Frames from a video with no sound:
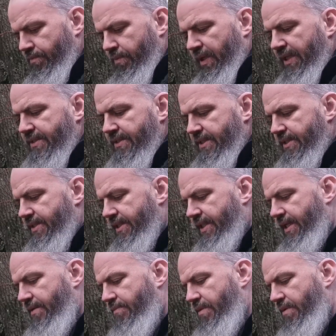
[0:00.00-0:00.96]
Plenty to
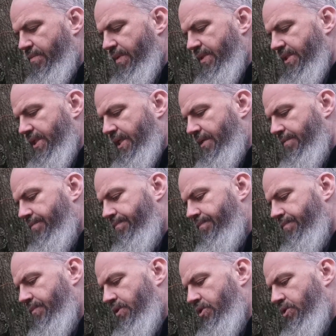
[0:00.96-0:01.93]
keep me busy.
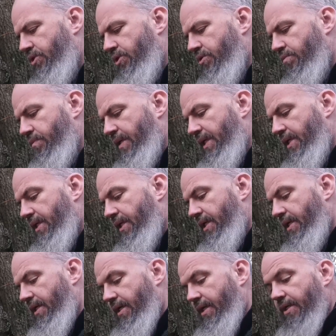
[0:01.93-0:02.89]
It's just making
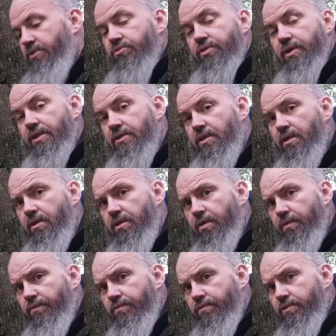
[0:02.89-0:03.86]
it interesting
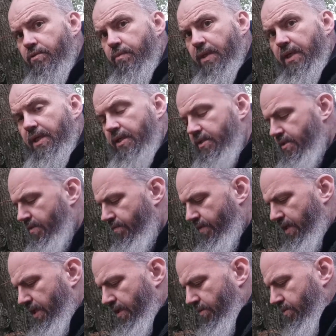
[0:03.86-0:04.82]
enough to make into
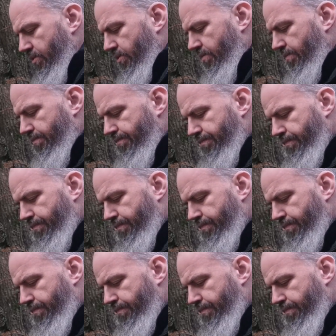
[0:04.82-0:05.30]
videos.